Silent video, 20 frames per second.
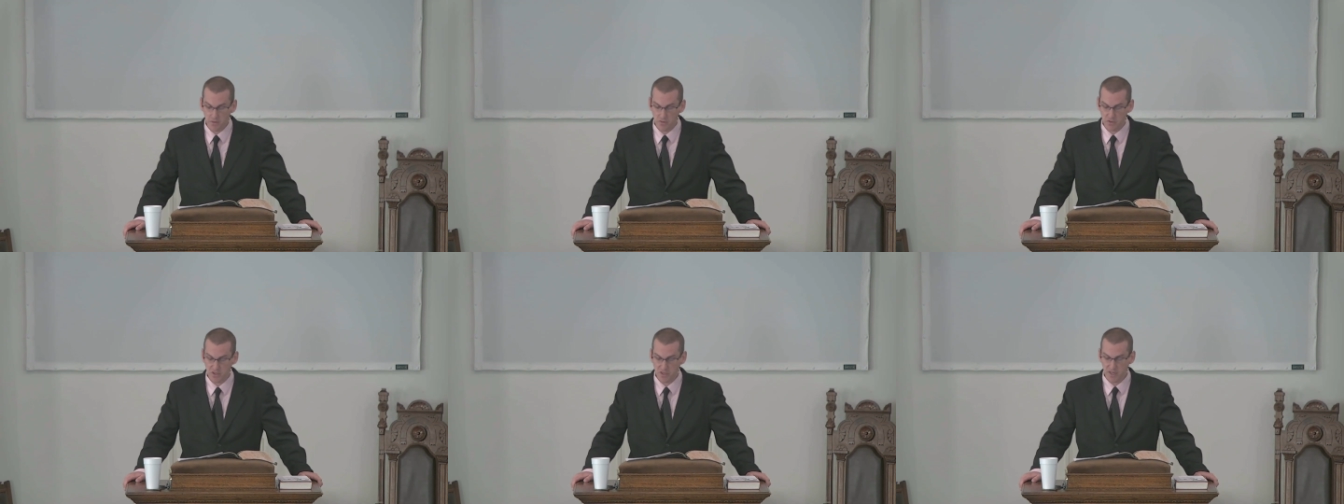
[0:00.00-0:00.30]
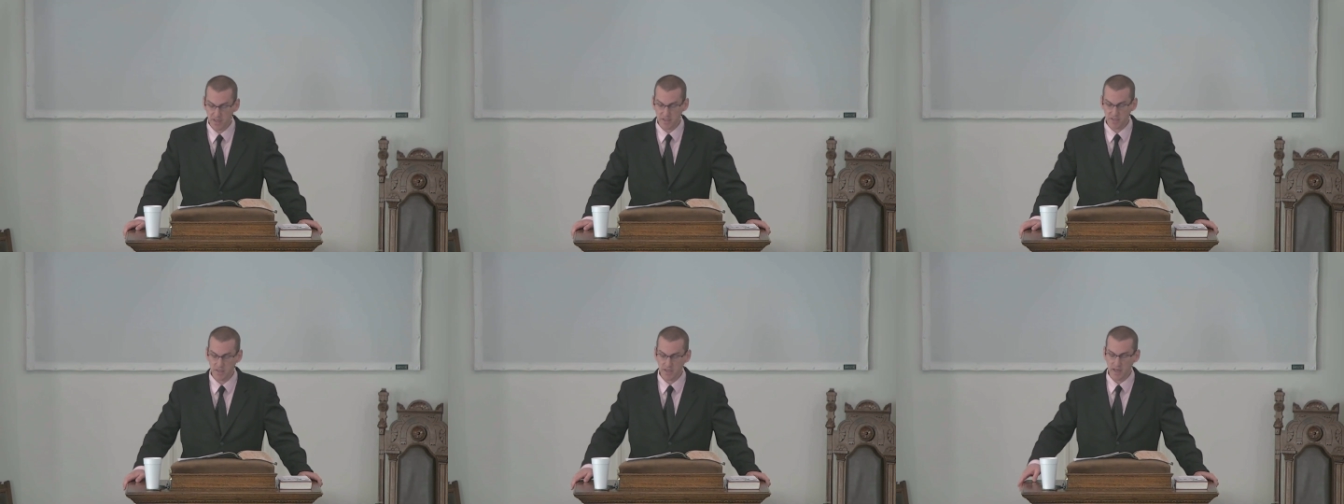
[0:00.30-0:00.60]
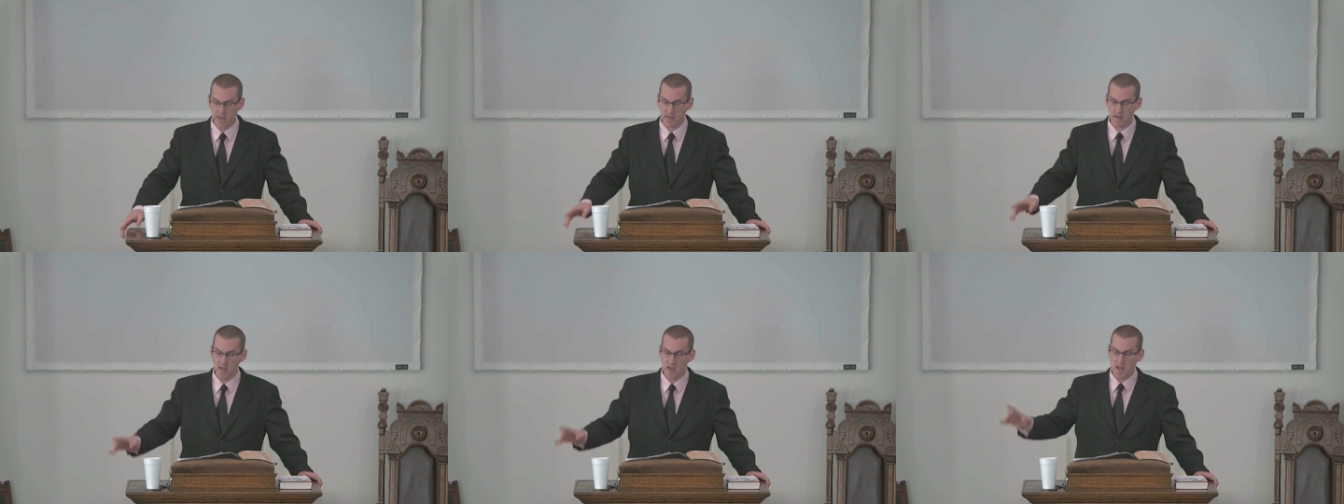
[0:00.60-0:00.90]
through
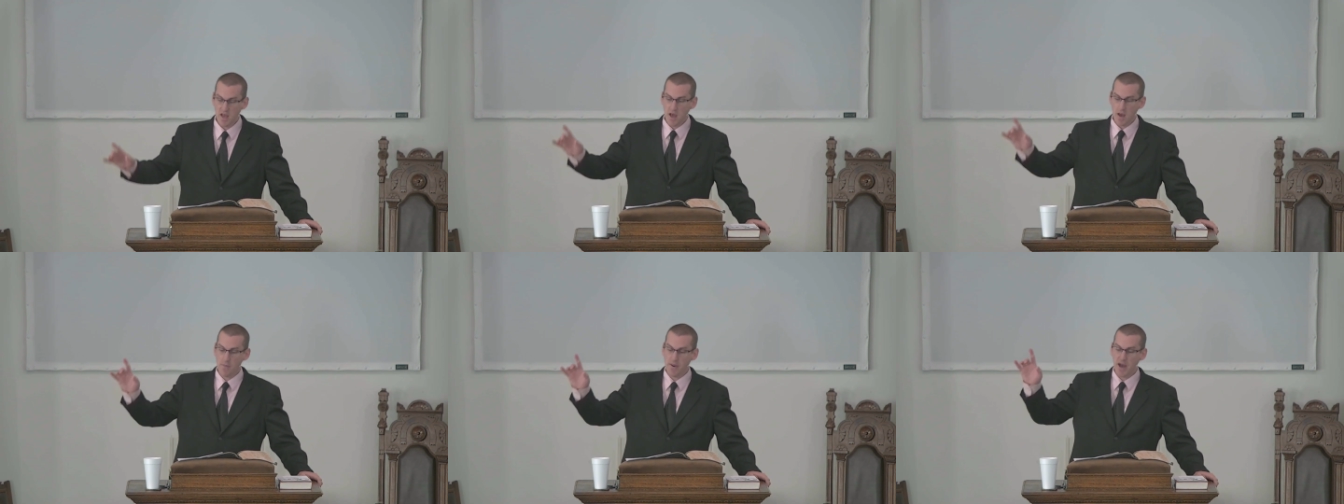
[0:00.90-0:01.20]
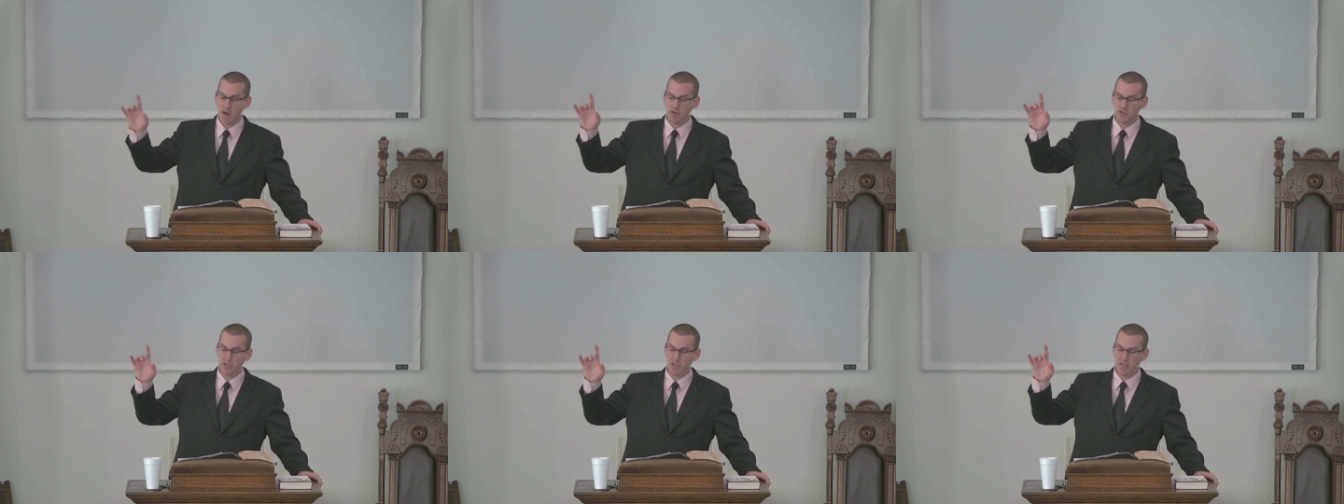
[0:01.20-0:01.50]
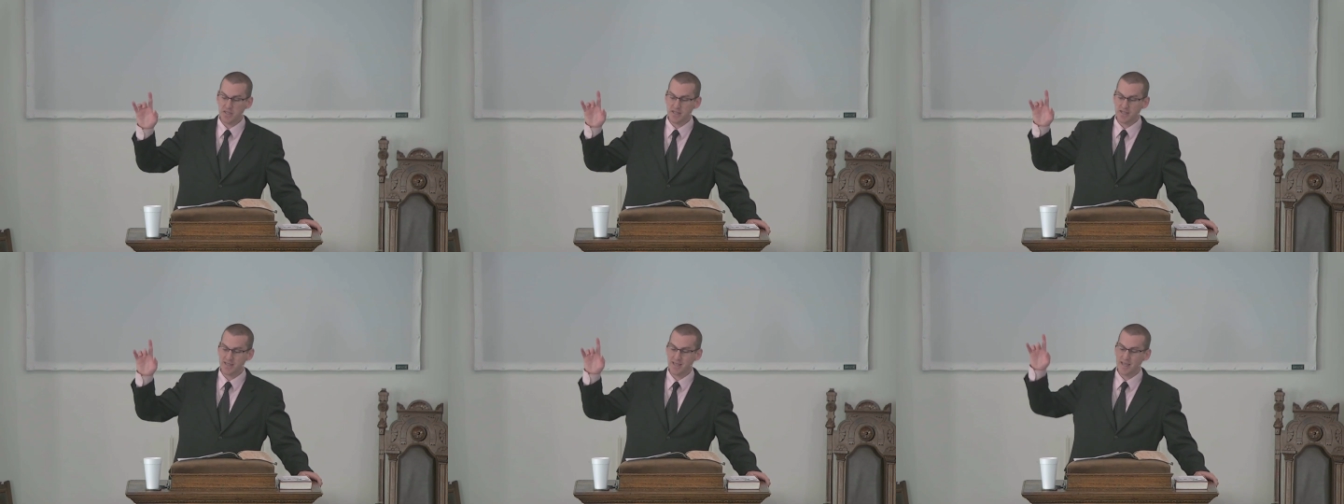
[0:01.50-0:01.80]
16 about
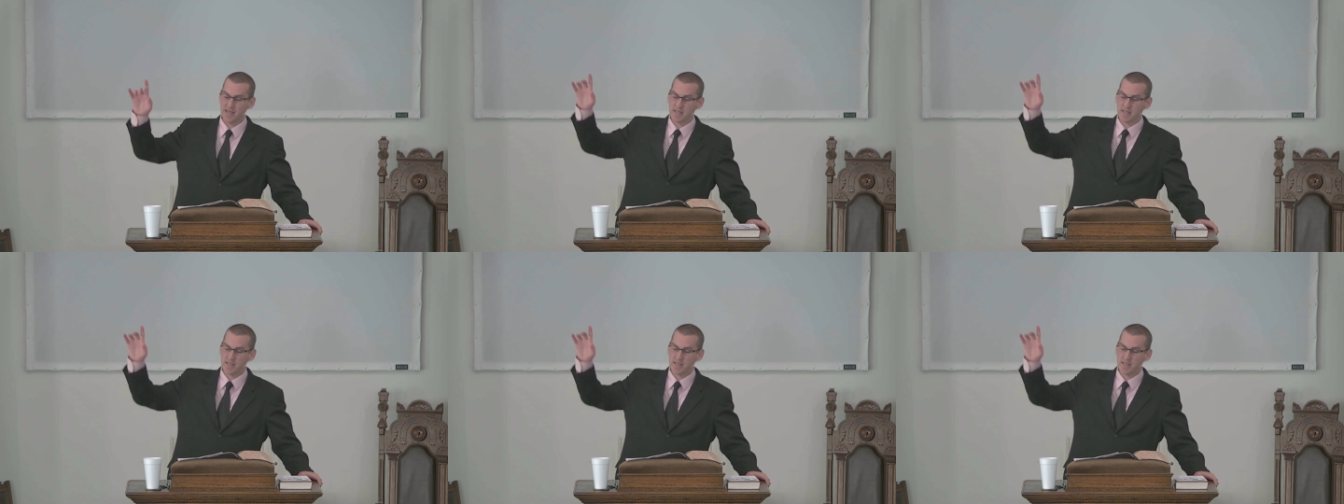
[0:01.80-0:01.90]
Jesus.